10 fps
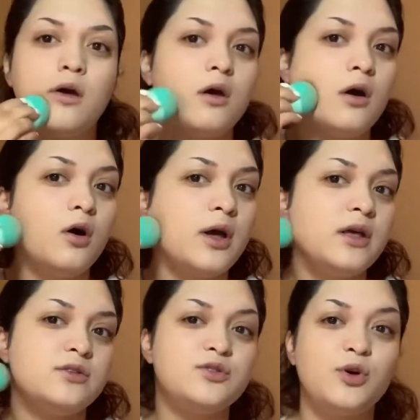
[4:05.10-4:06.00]
Okay,
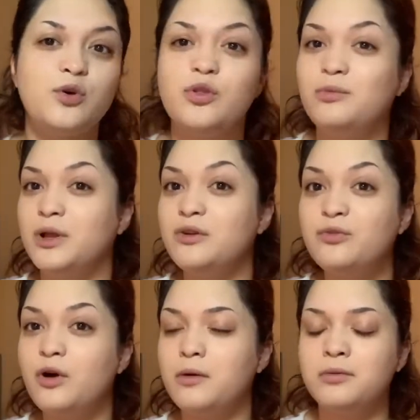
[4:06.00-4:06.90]
so the
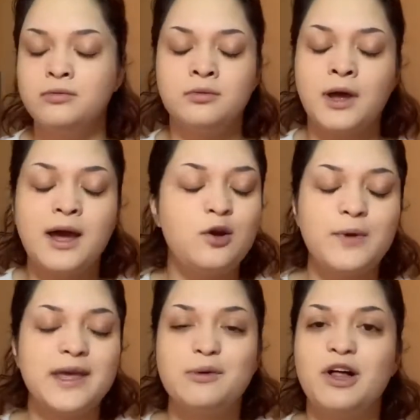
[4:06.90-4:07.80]
Blendful, uh, I don't know why I
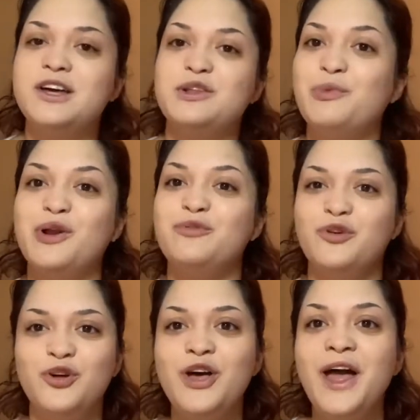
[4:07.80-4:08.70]
keep calling it the Blendful.
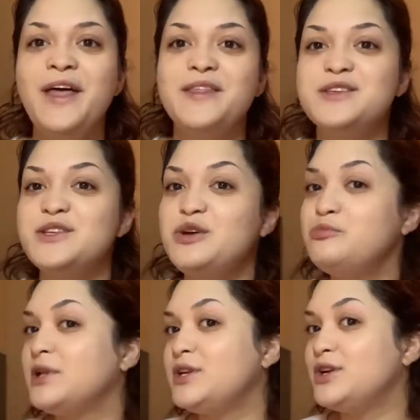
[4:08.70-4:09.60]
This little
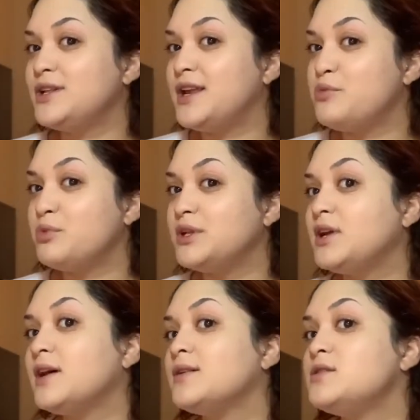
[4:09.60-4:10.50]
blender didn't blend it
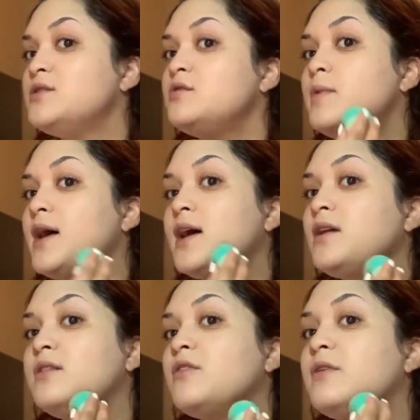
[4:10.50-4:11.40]
out too
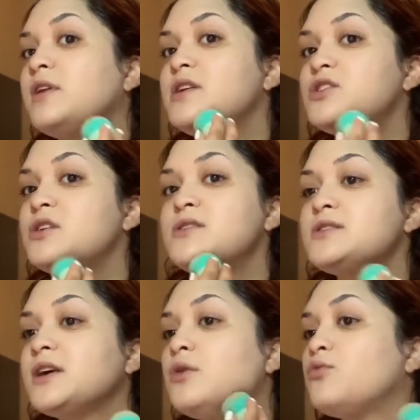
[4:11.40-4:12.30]
bad. The foundation has
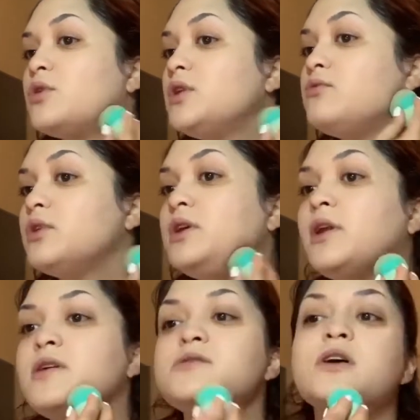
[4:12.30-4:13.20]
like a really, really
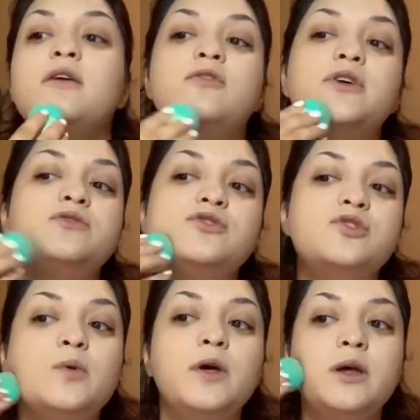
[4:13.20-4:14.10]
nice coverage to
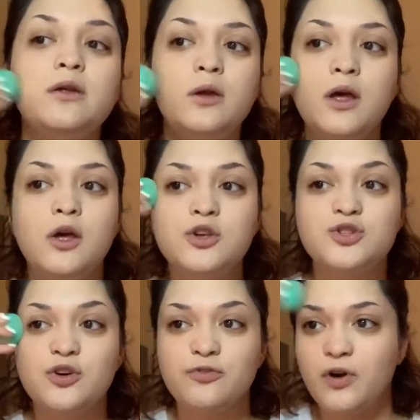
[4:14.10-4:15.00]
it.
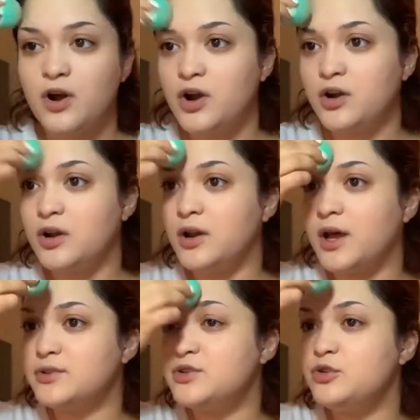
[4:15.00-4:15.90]
So far,
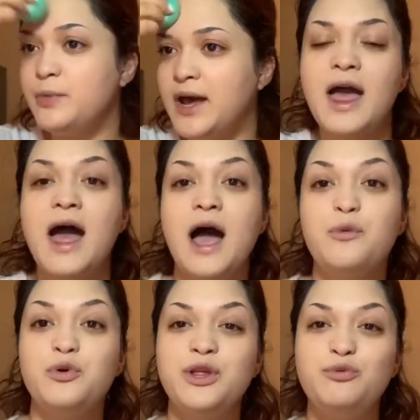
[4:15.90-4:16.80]
not too bad. I
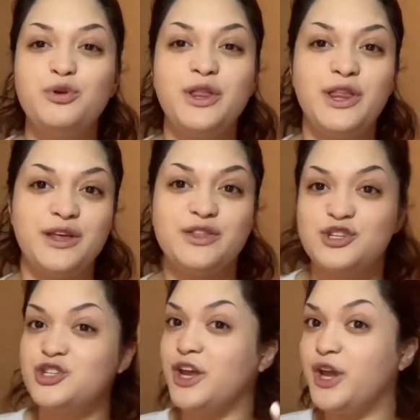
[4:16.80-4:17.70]
really, really like this
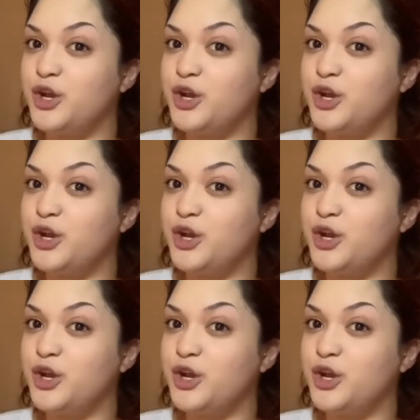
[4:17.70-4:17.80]
shade.